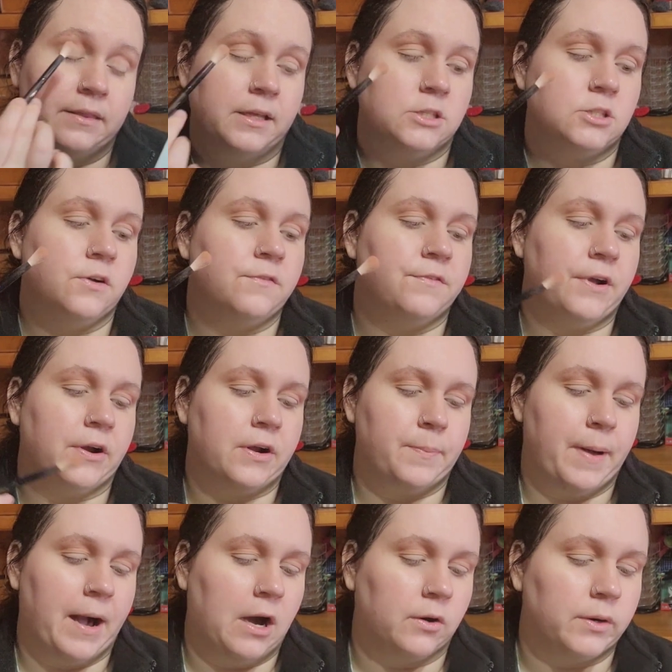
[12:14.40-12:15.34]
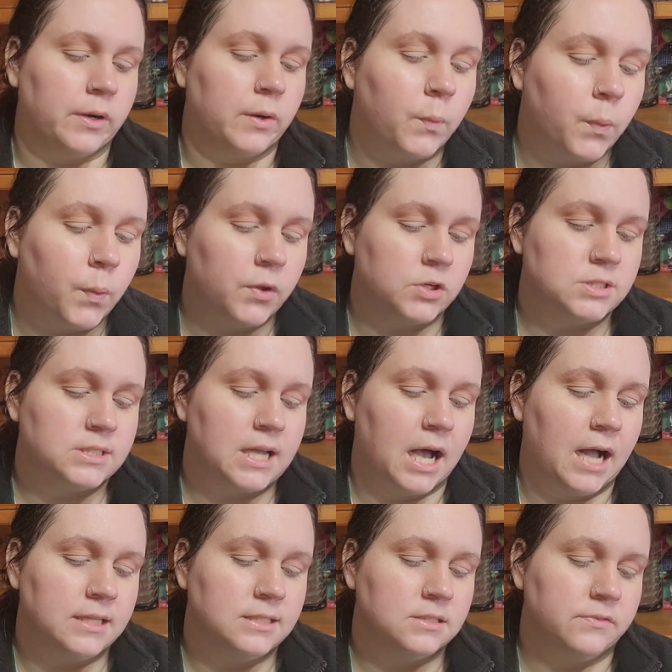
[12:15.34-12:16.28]
These are very powdery. There's
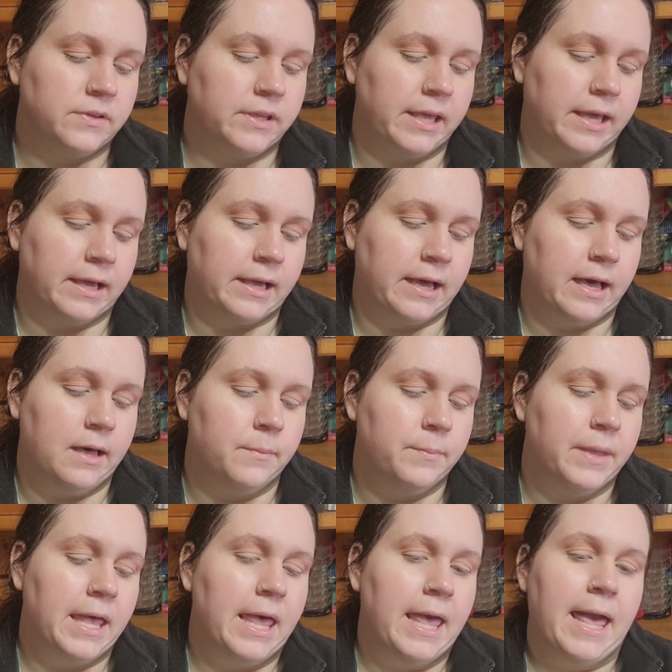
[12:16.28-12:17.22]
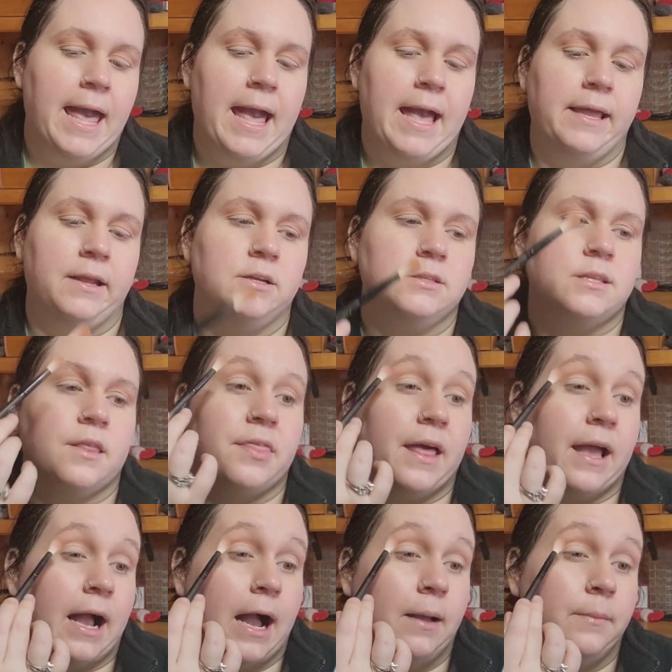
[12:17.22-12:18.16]
tons of kick up. And here's the
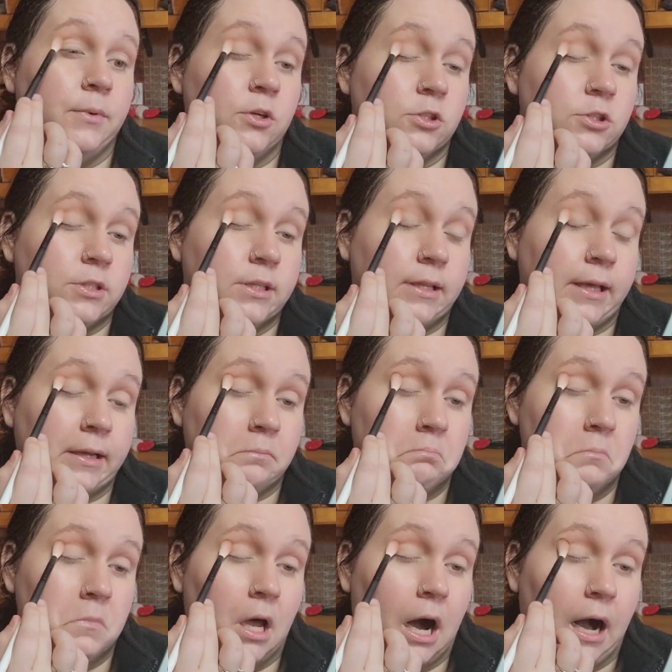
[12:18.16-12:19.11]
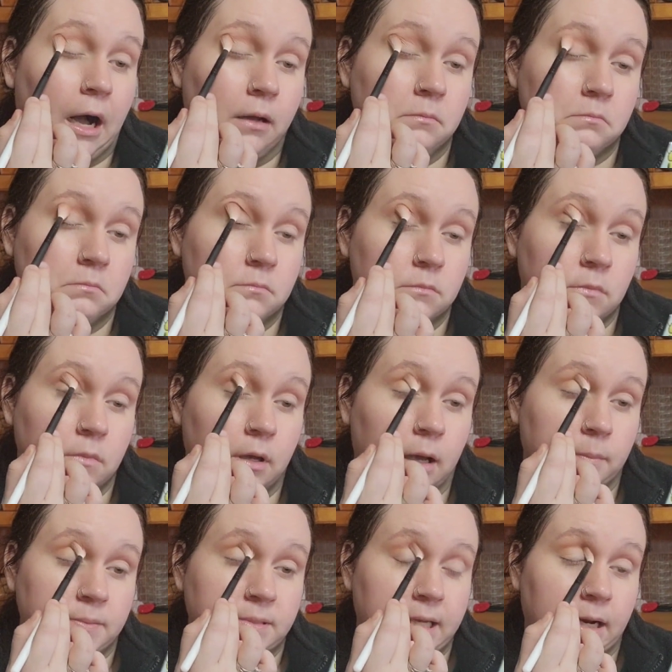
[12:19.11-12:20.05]
thing. I'm usually like not
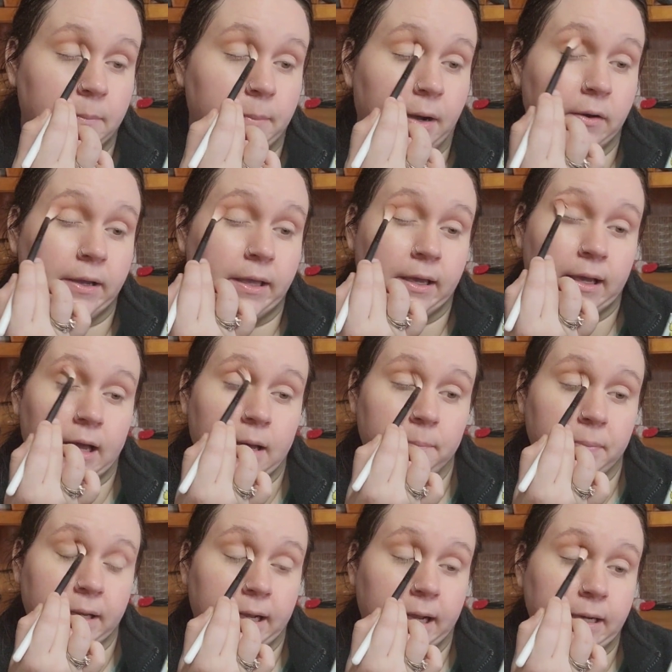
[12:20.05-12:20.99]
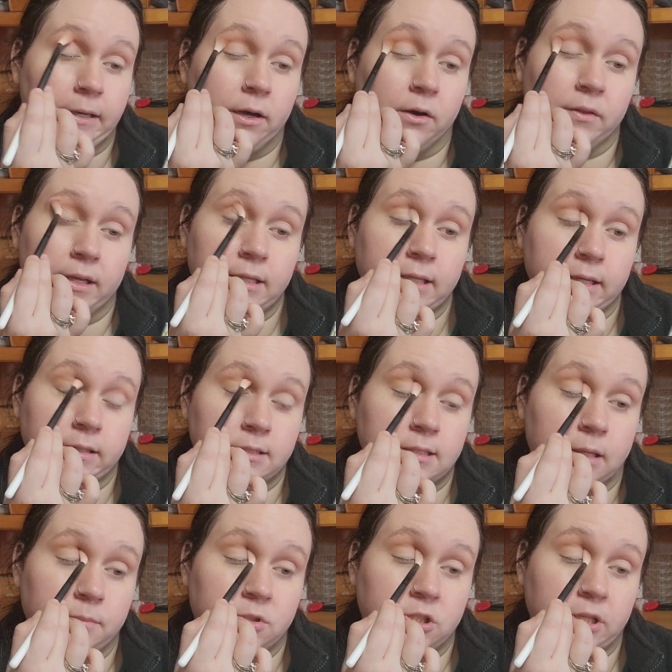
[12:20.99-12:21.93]
upset about kick up. Like, I know that like
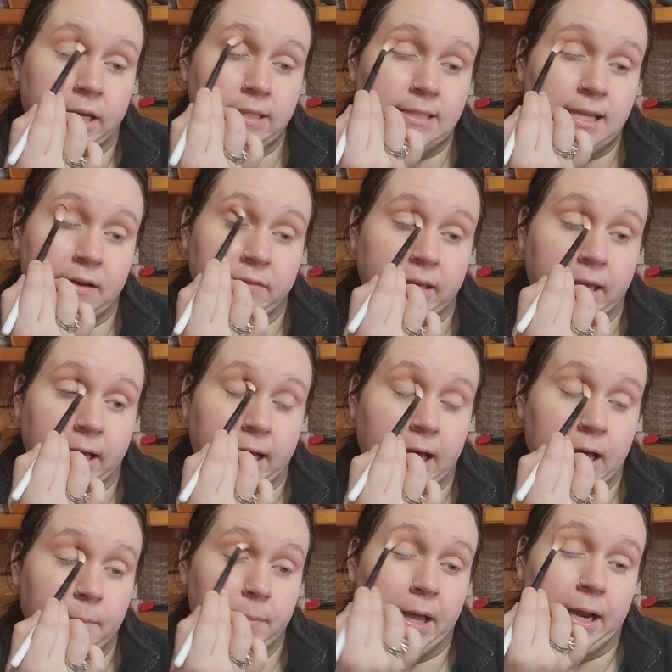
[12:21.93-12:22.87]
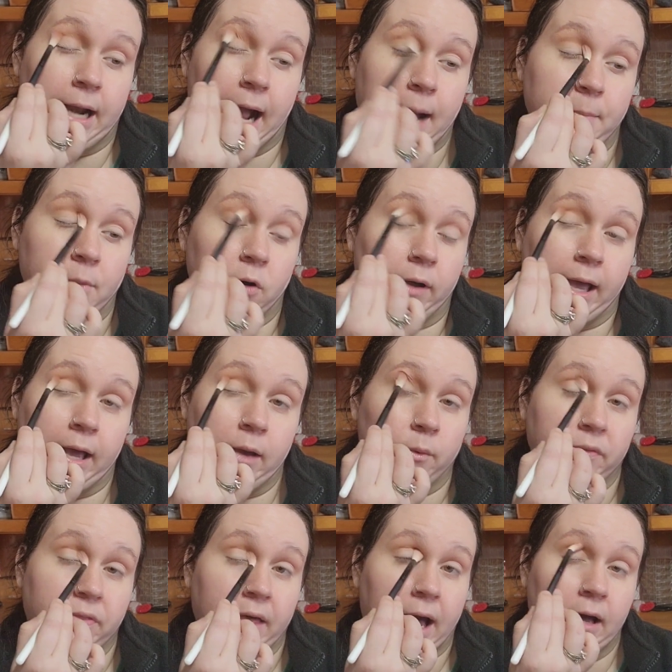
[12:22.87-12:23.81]
some shades have kick up, and I'm okay
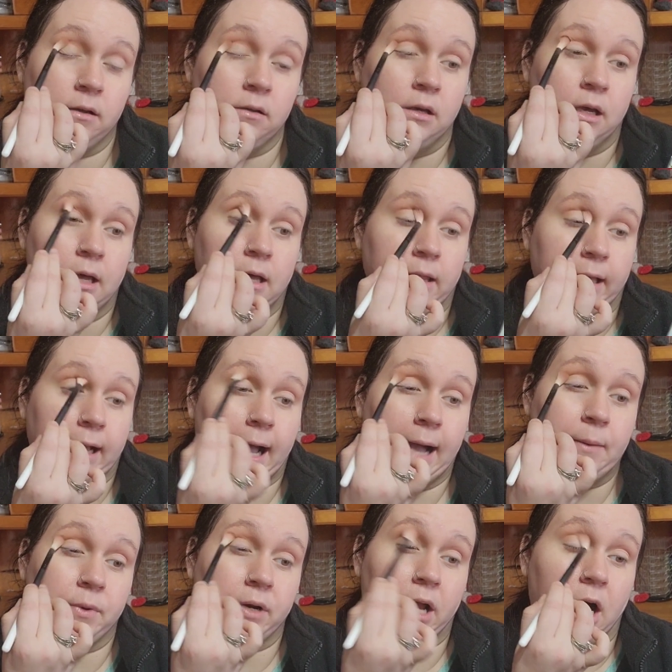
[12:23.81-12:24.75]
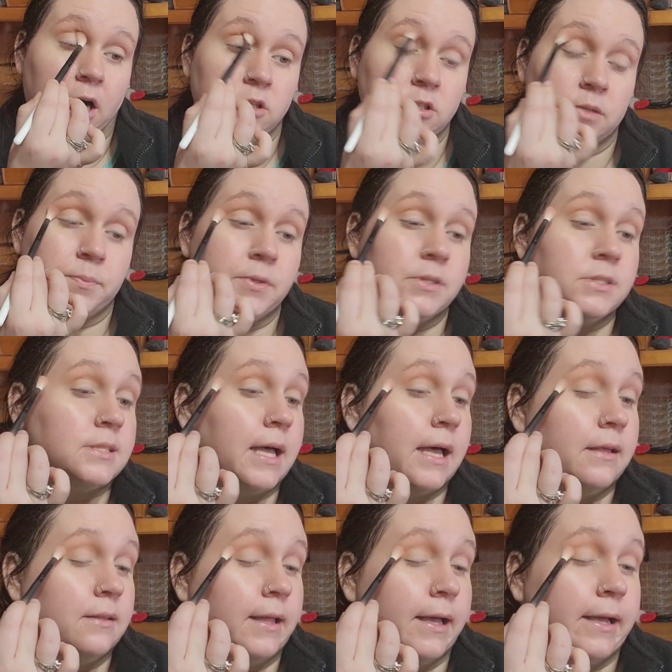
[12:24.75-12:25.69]
with that. Like, I'm
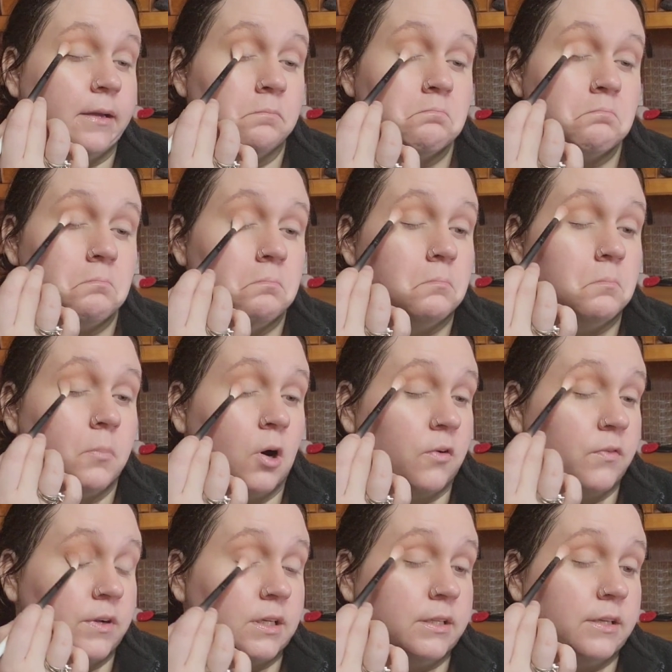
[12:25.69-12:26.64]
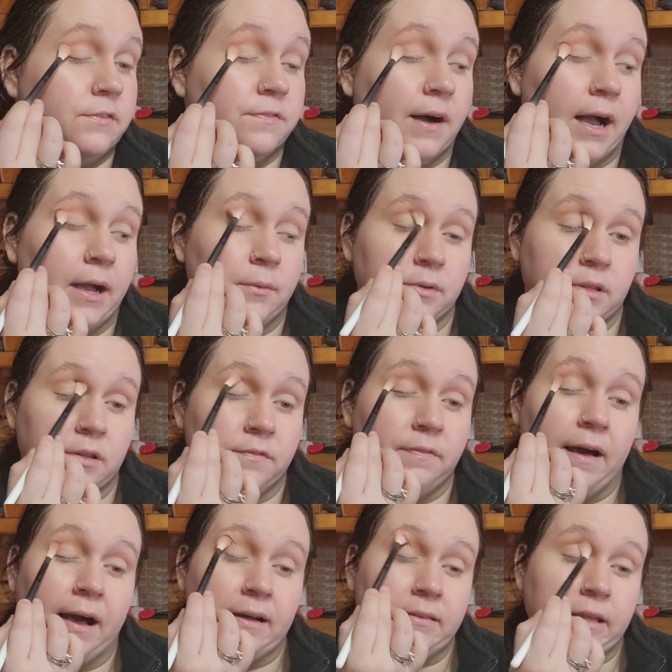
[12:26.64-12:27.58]
100% like perfectly fine with the
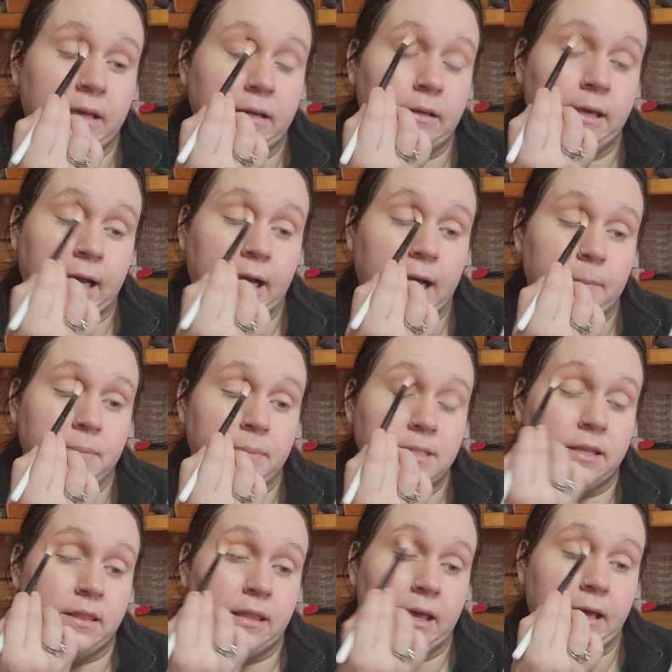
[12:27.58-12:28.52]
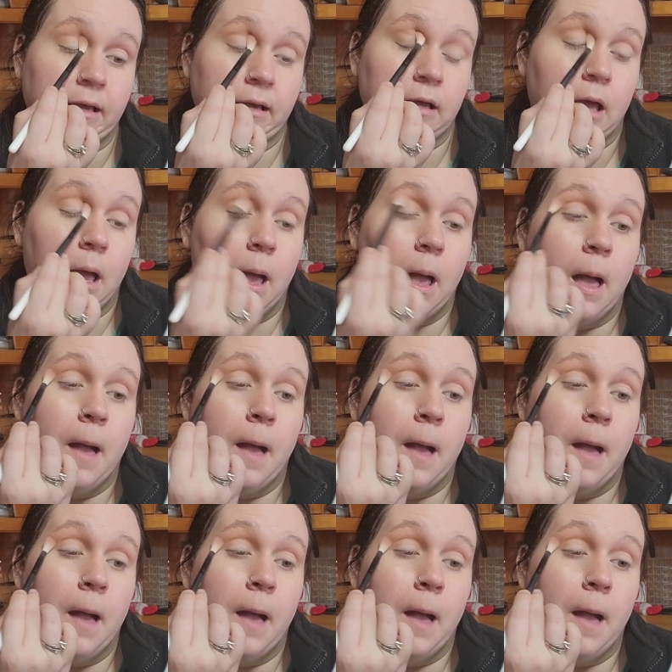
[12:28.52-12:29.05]
fact that kick up is a thing.